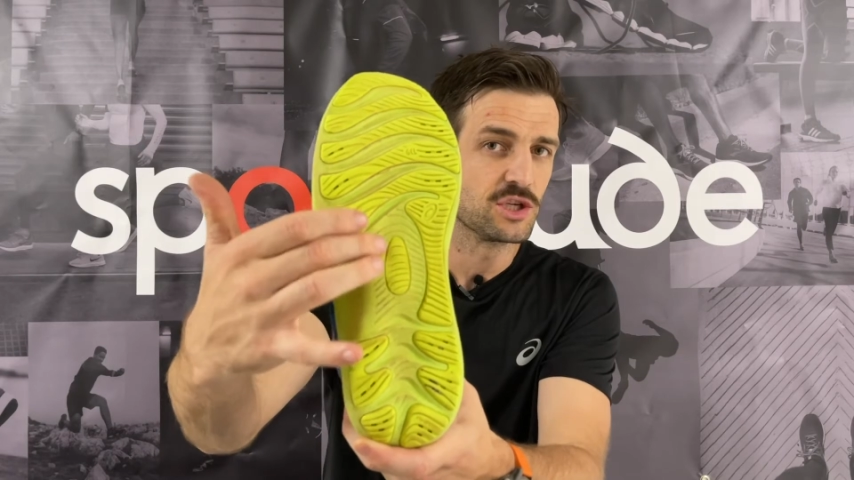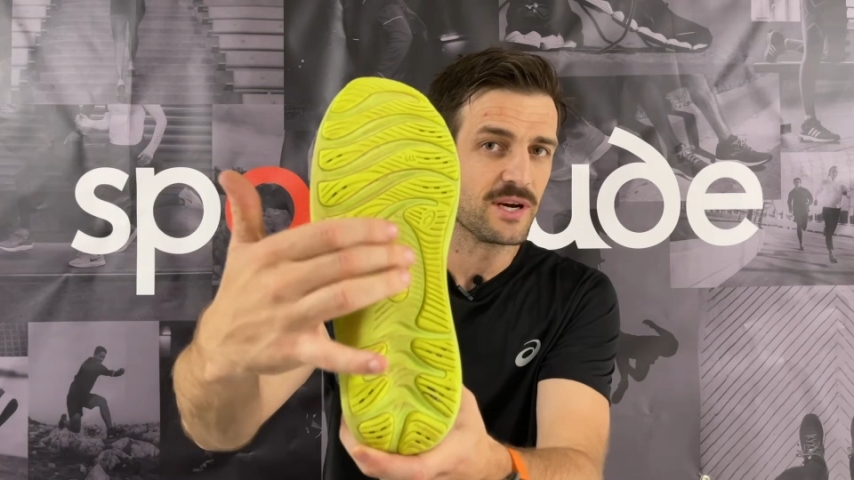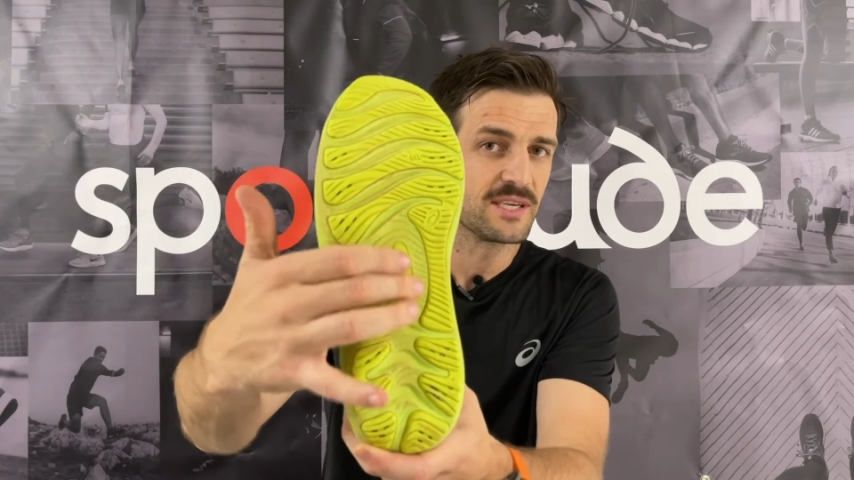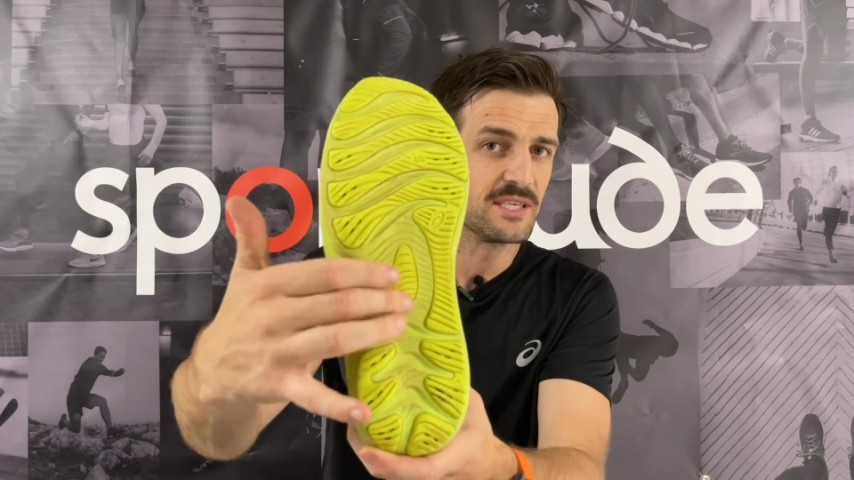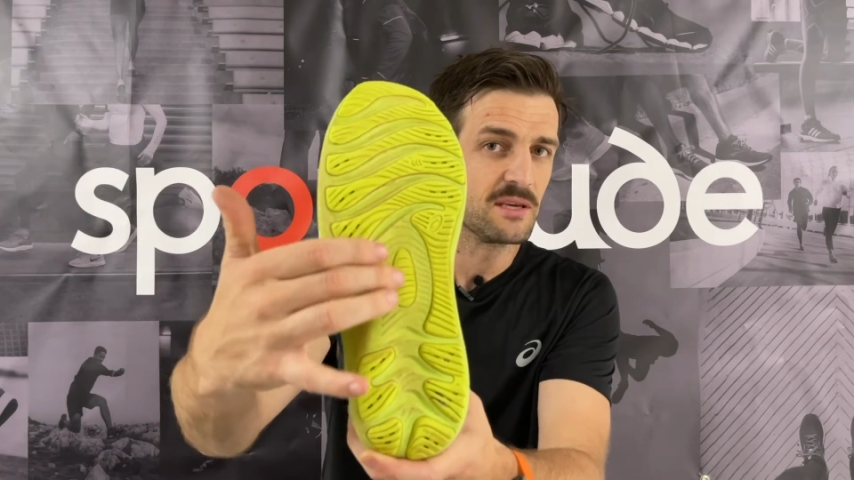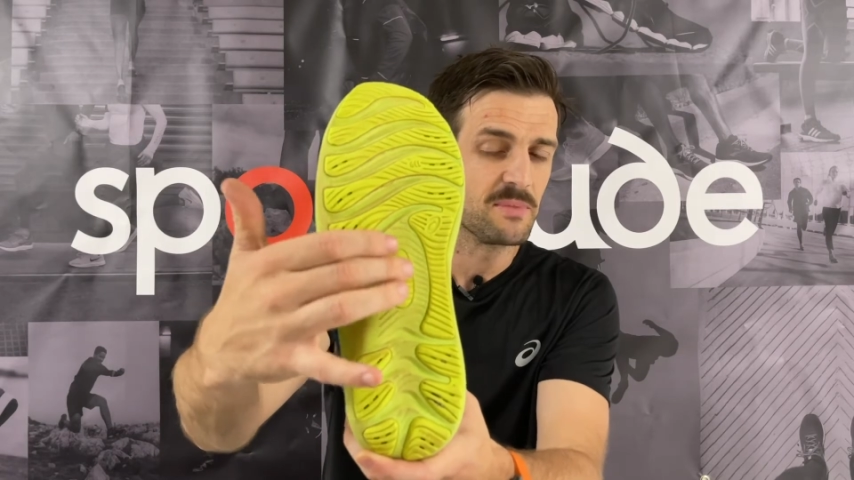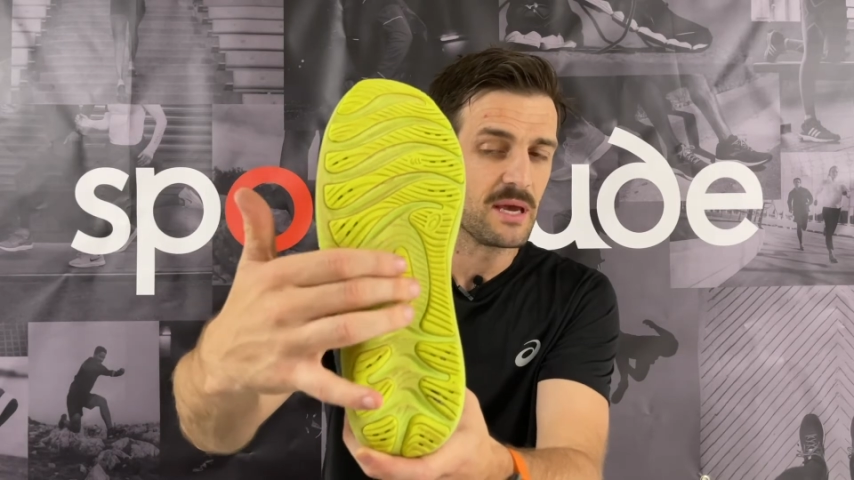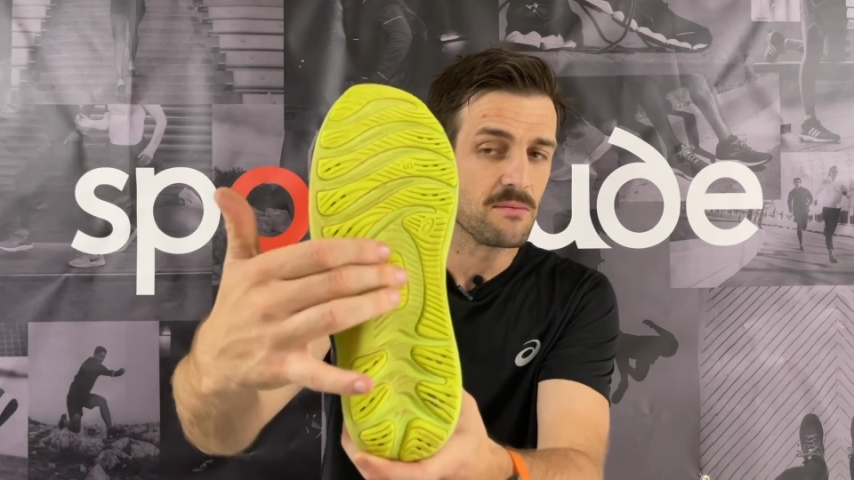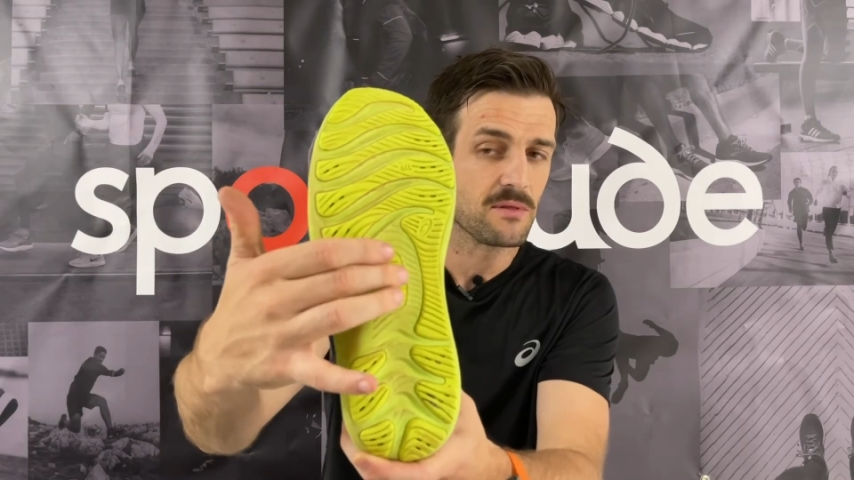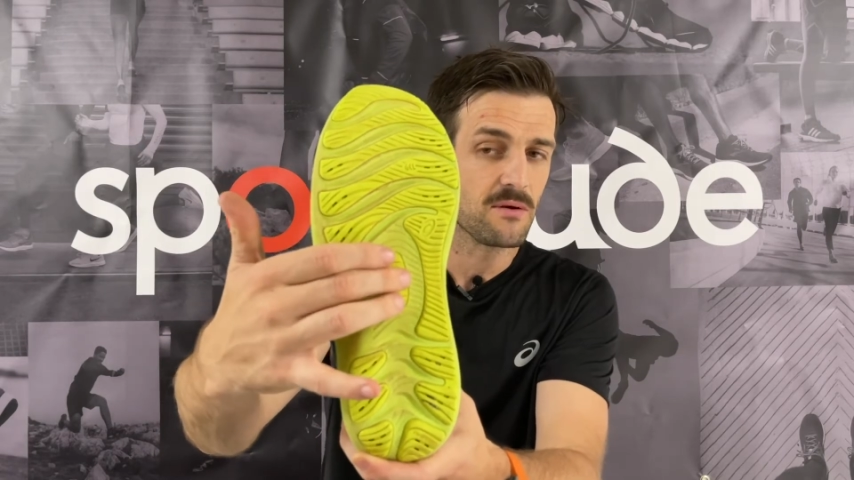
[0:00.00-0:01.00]
truss stick
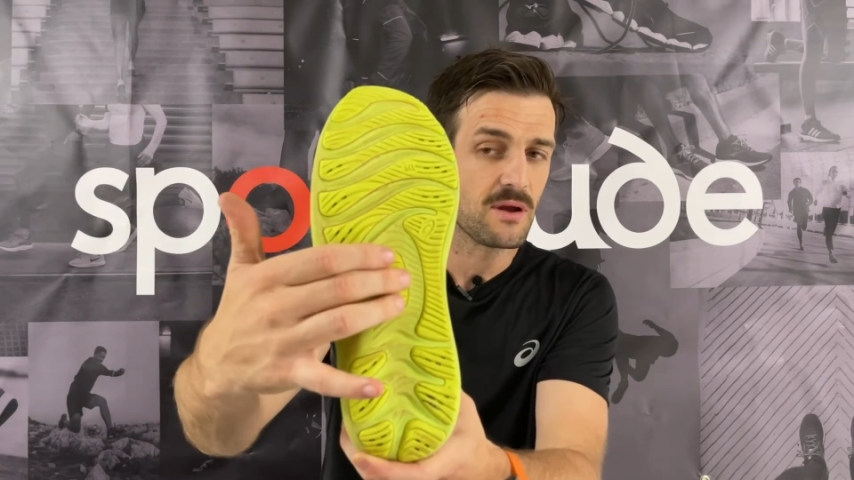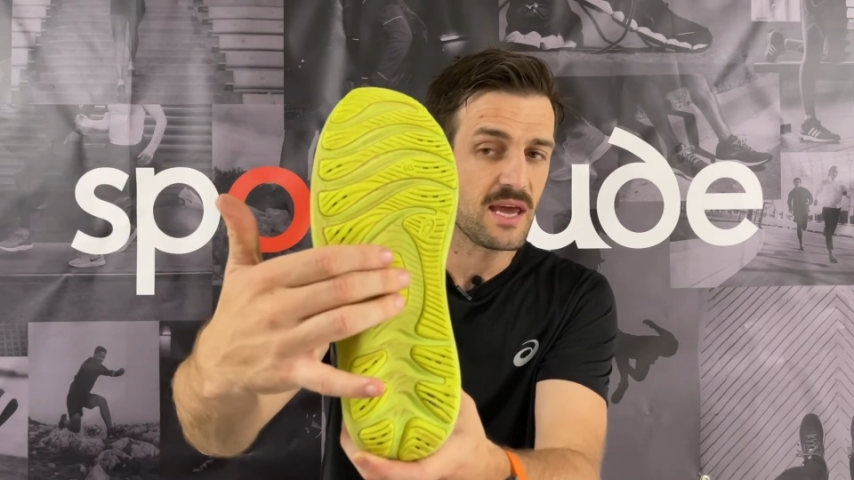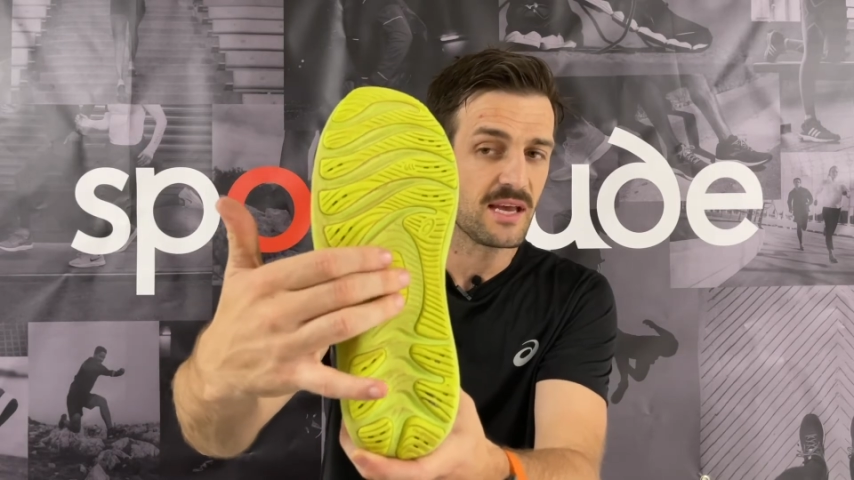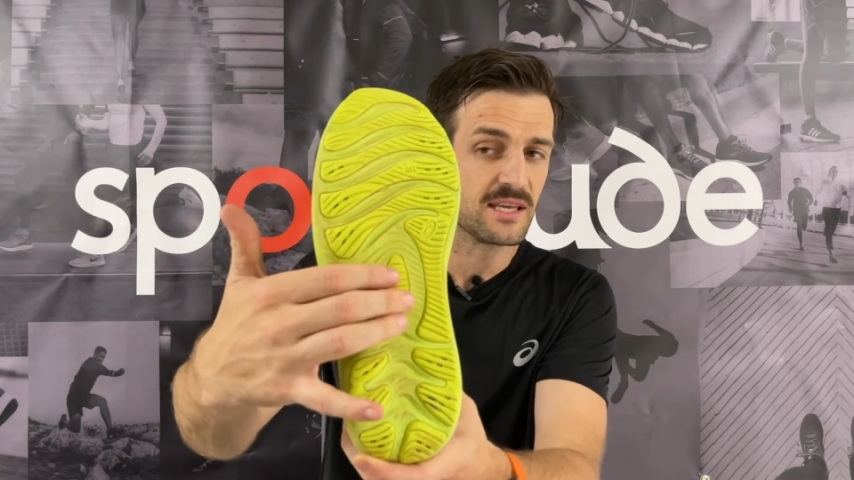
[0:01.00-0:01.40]
being through here.